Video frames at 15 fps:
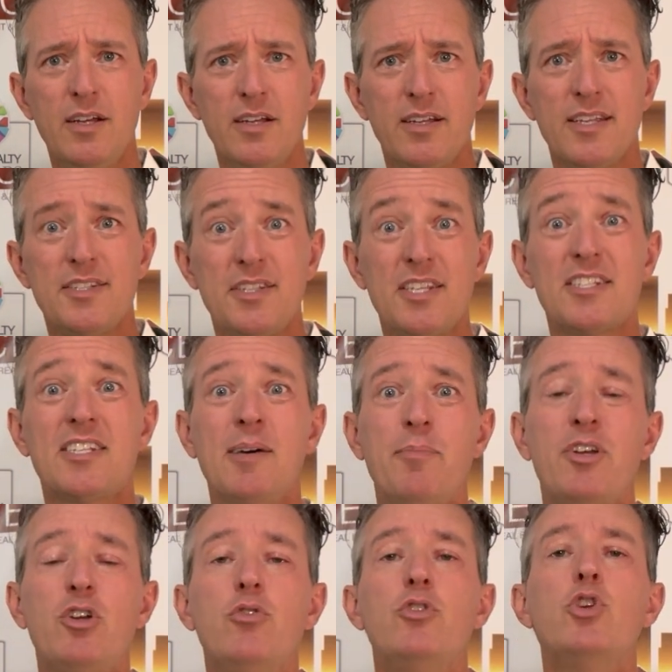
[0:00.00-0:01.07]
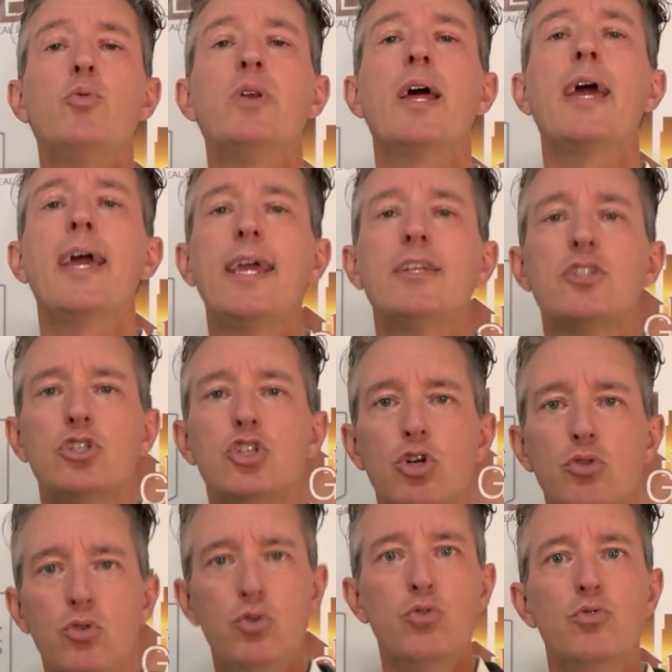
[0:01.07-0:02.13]
Is this somebody who you would hate to
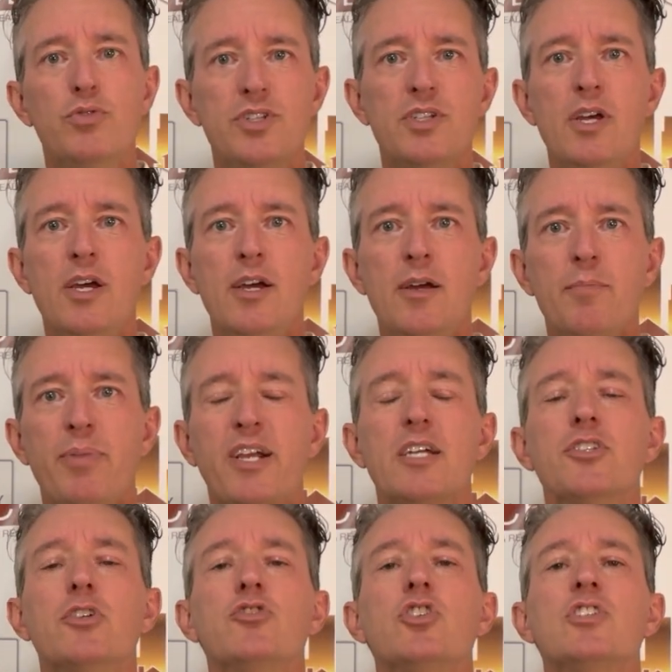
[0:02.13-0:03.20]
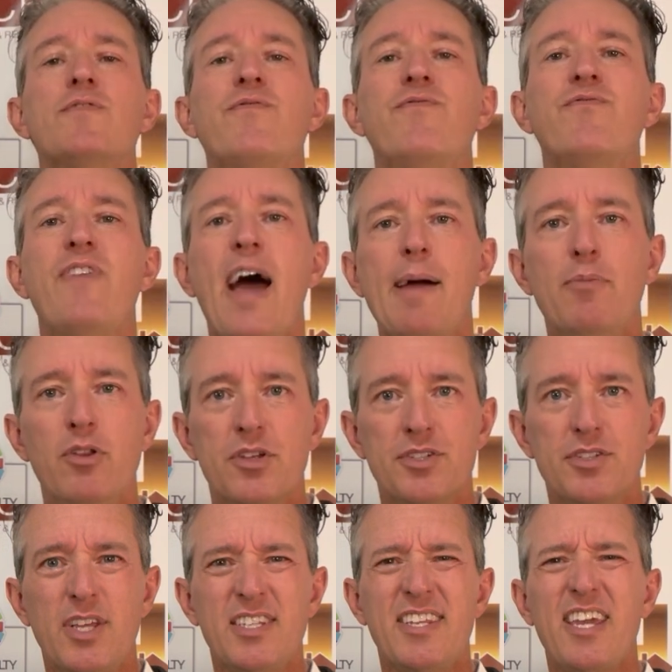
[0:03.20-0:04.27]
lose because they're just
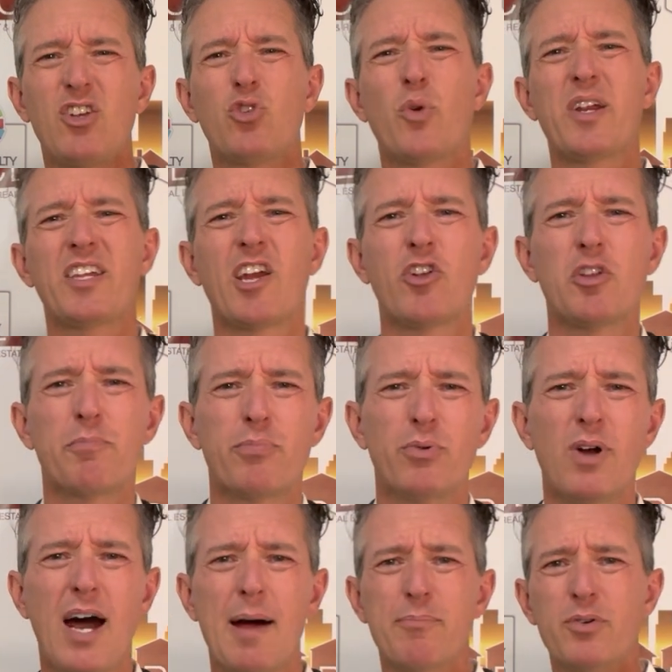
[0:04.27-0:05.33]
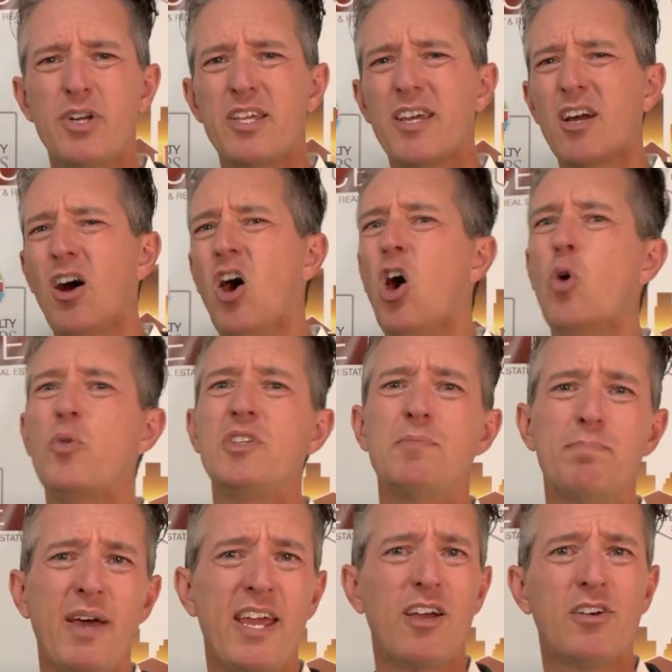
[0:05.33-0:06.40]
fabulous? They take great care of the property. They always
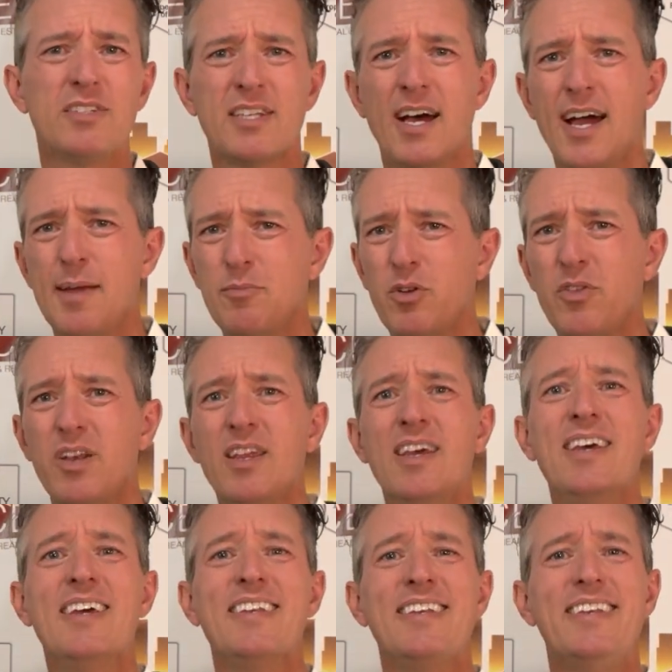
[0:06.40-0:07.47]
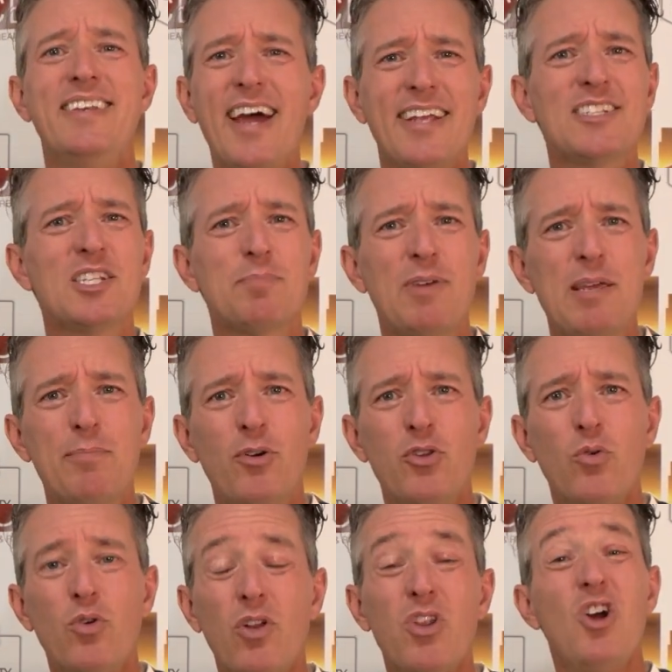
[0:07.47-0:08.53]
pay on time. They're the nicest people in
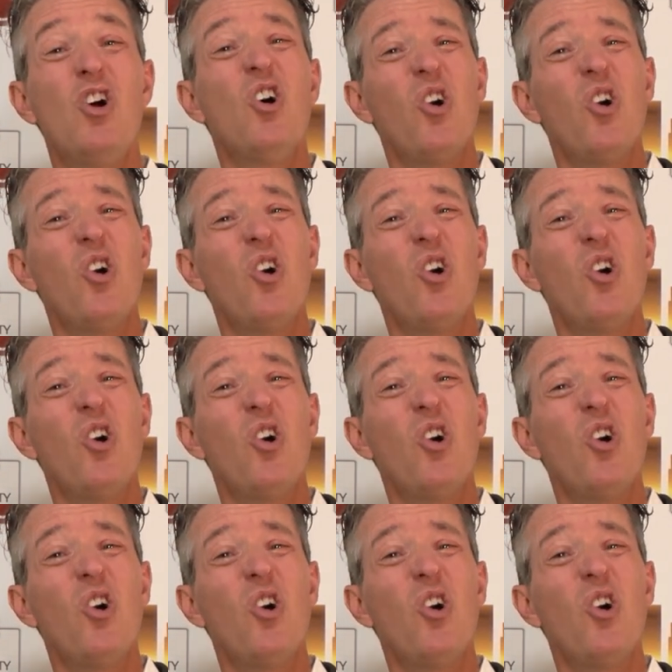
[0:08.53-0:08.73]
the world.